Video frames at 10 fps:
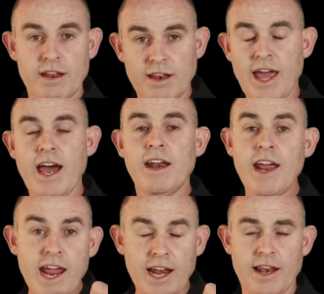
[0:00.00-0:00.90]

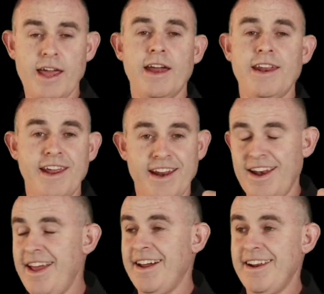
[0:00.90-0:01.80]
louder and louder and
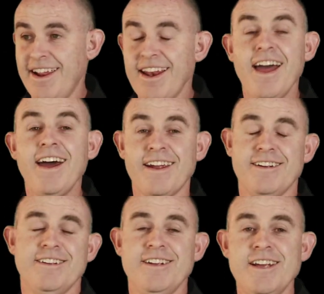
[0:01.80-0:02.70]
louder and louder.
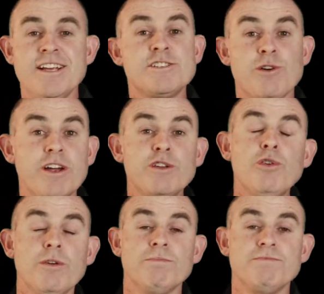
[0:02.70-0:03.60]
So I
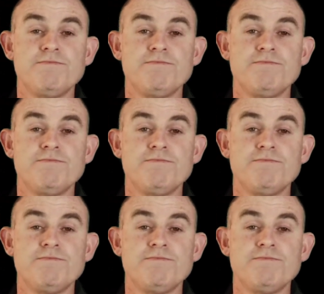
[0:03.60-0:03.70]
ignore him.